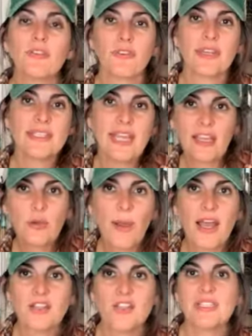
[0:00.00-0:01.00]
So they
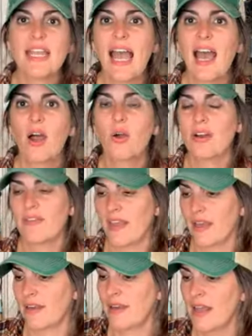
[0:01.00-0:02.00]
decoupage it down and
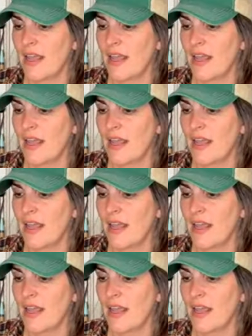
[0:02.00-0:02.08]
then